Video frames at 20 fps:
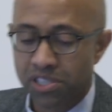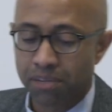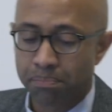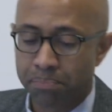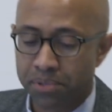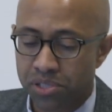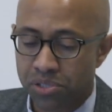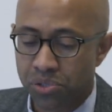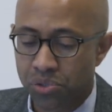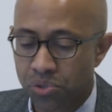had
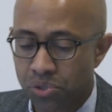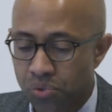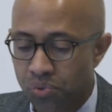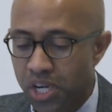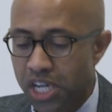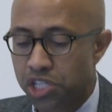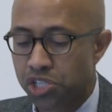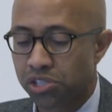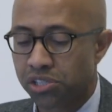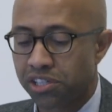pursued
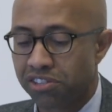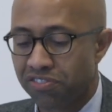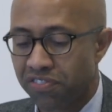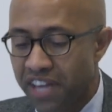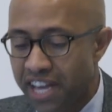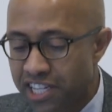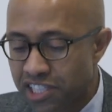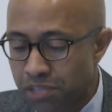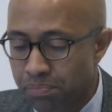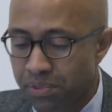racial
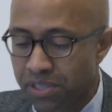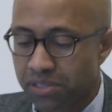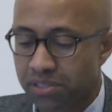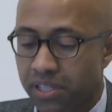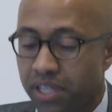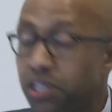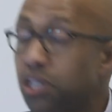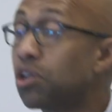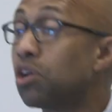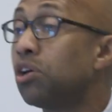advancement
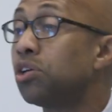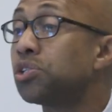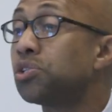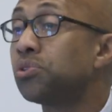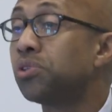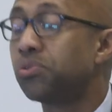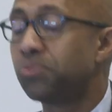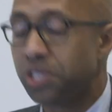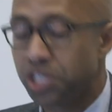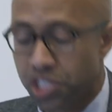and
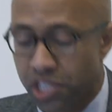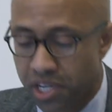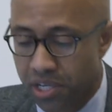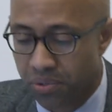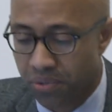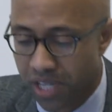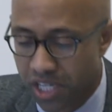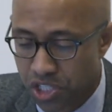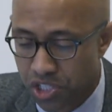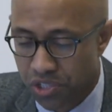cultural
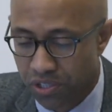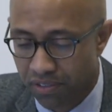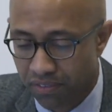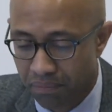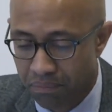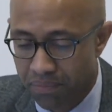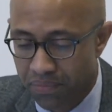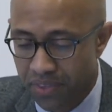regeneration.